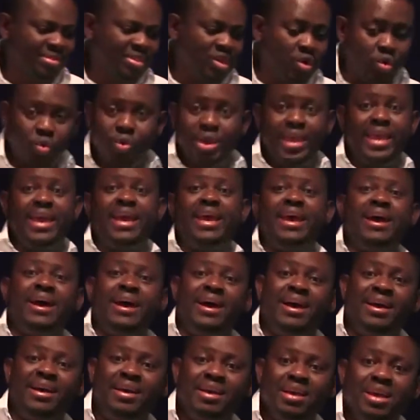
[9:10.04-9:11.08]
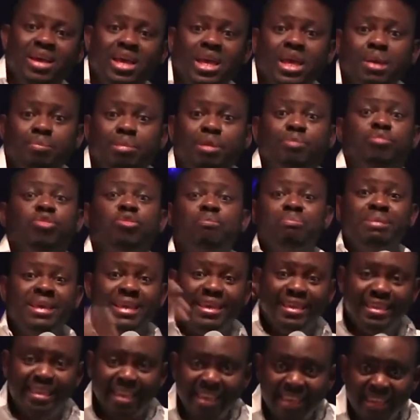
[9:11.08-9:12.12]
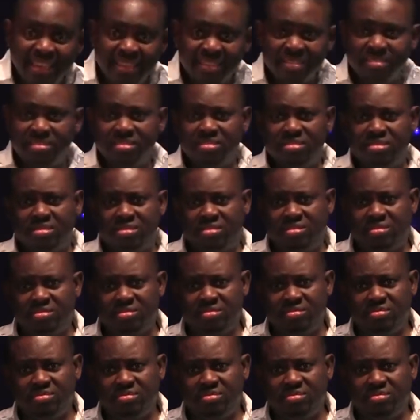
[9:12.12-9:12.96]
Where people make gains.